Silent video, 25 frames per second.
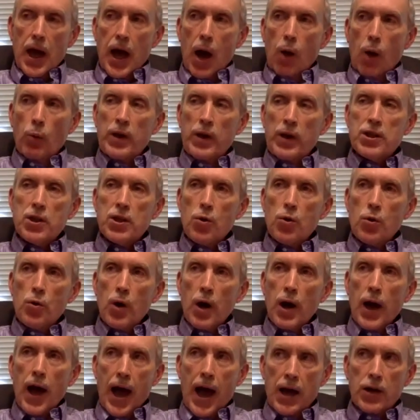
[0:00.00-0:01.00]
I went to
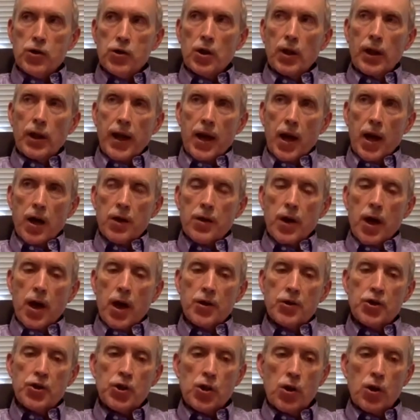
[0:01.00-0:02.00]
actually a
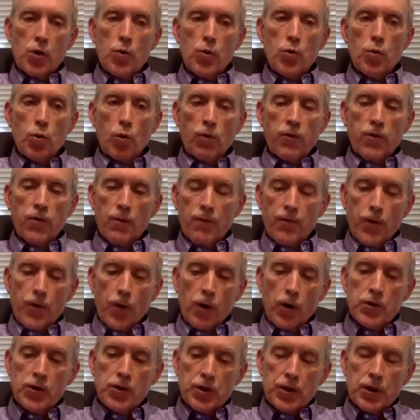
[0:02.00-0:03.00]
school from
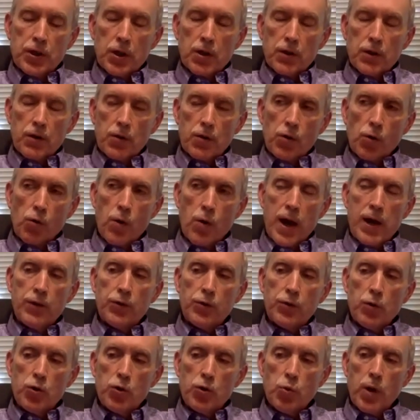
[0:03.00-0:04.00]
first grade
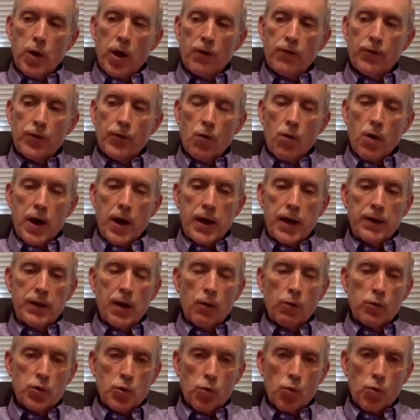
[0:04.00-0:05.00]
through 12th grade
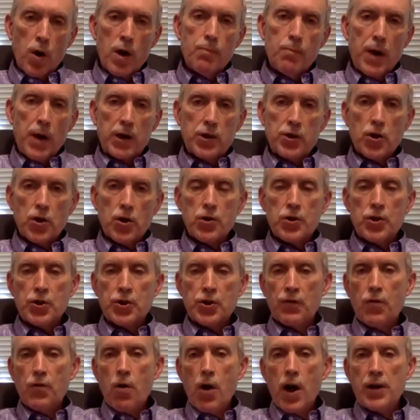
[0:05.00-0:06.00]
that was run by Churches
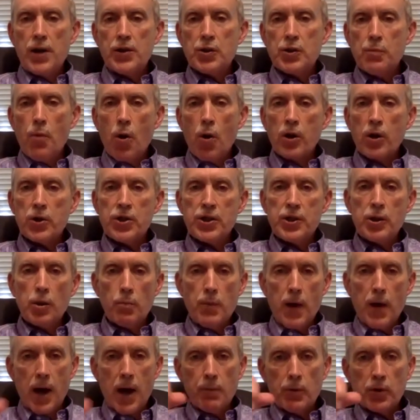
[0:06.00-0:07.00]
of Christ, Morris Hill
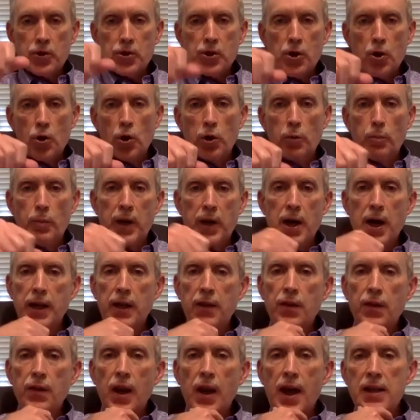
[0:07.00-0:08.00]
Bible School, begun
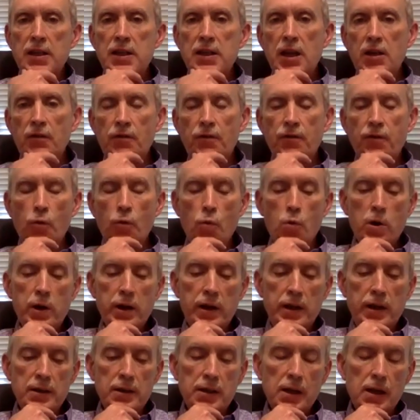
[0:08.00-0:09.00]
in the
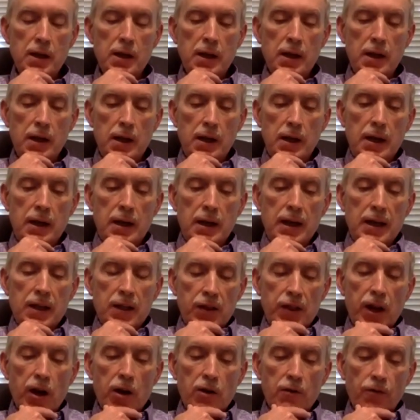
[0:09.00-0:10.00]
1940s
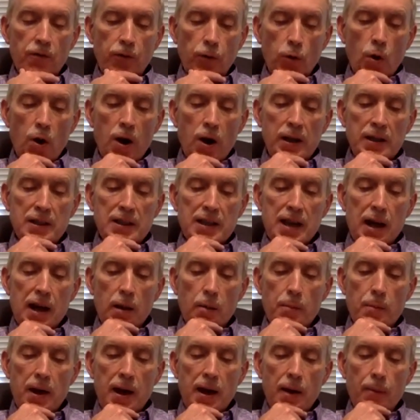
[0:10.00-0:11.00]
there in Florence,
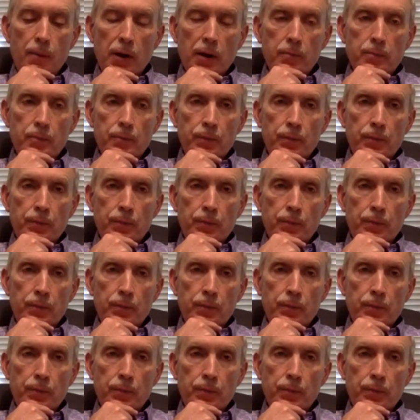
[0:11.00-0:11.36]
Alabama.